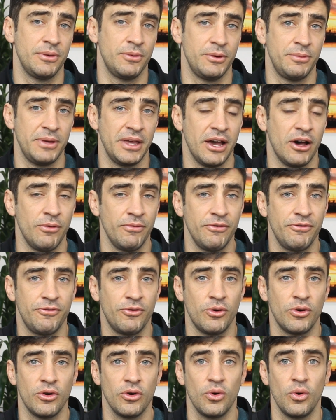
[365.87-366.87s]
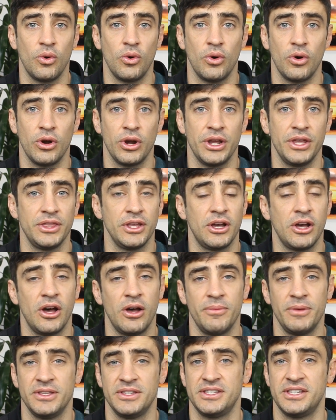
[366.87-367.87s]
it would be helpful for, or in the
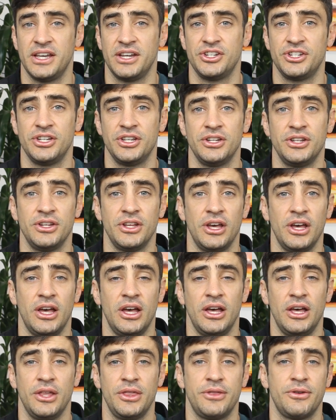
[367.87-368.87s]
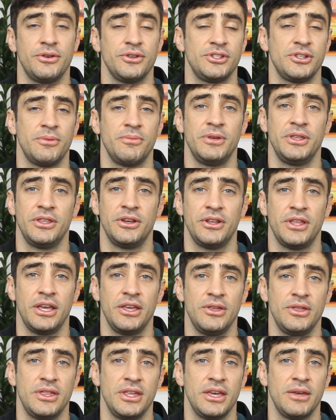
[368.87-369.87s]
comment section, uh, throw something in there
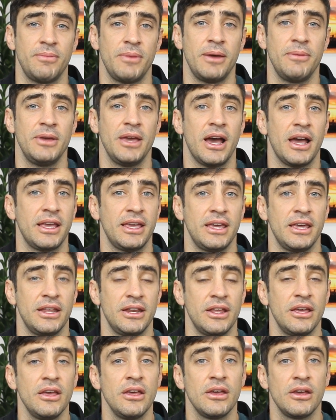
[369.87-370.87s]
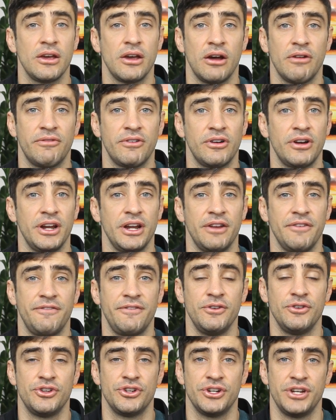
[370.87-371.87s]
that you think maybe I can cover at a
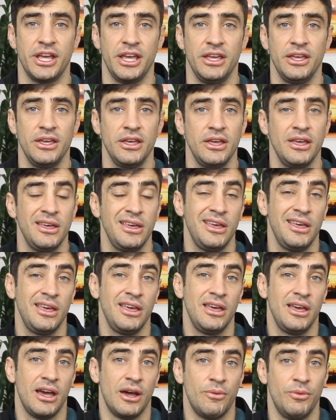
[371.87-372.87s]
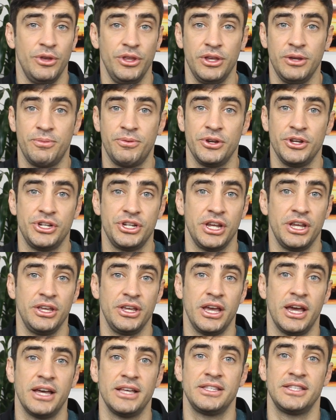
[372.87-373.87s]
future date. I really appreciate
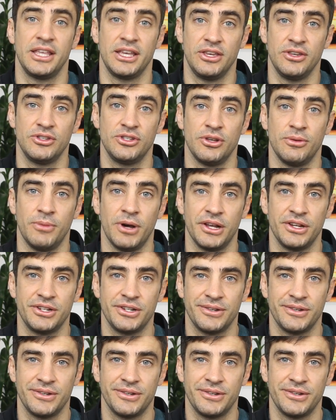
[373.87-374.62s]
you guys. Thank you so much.